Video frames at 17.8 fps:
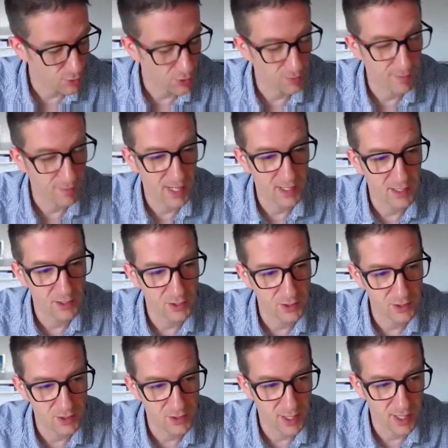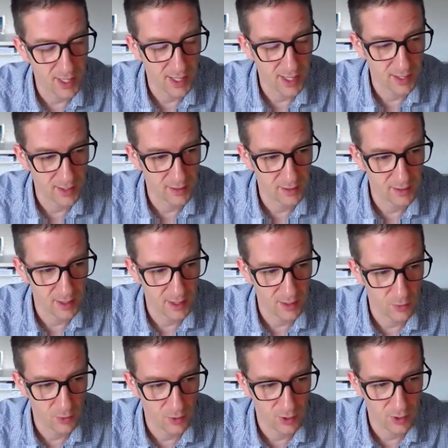managers, and there
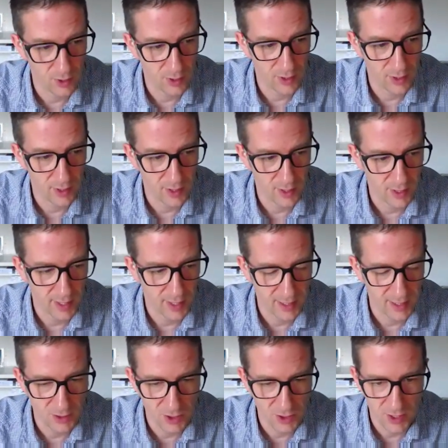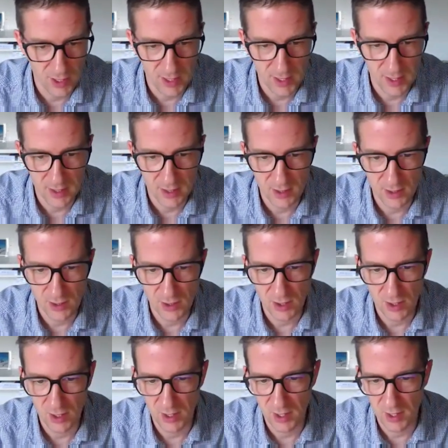were engineers,
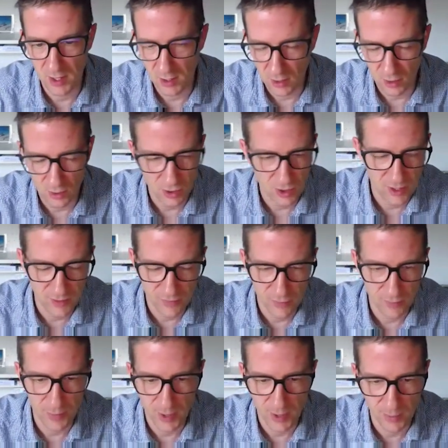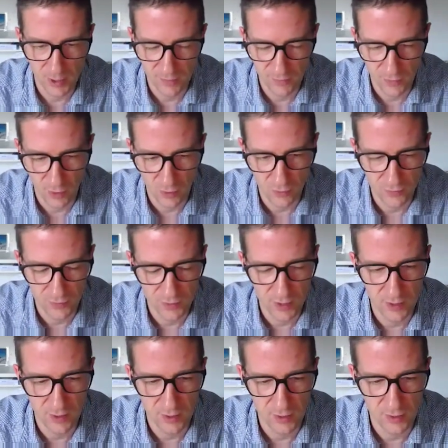and lots of different people involved
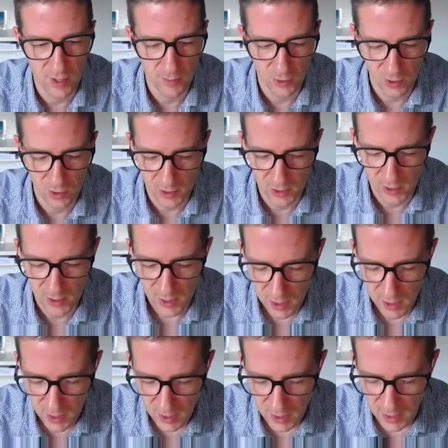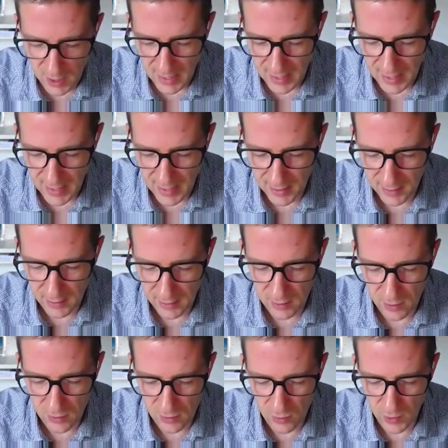in the threat modeling.
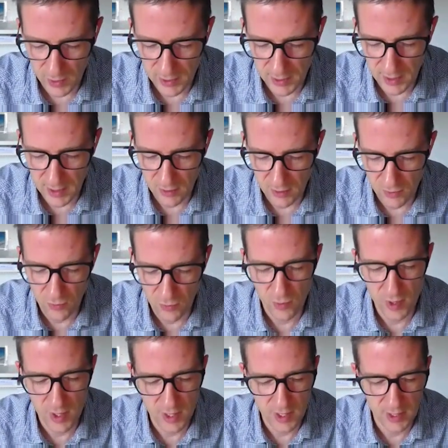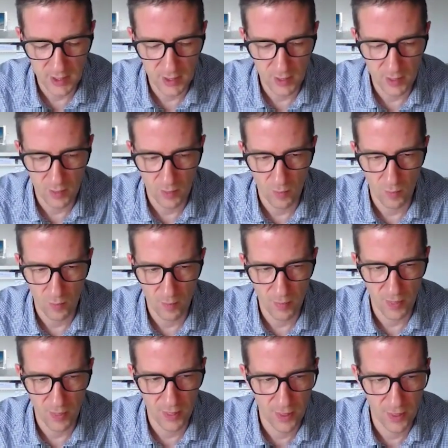And when they'd read
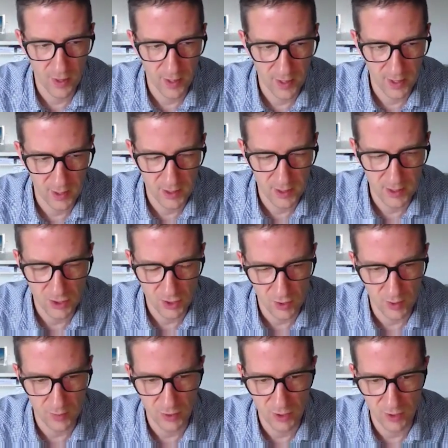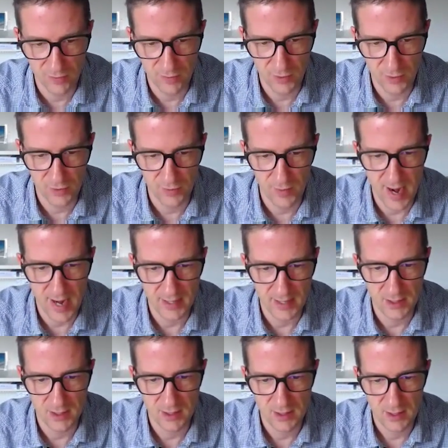the description of a threat,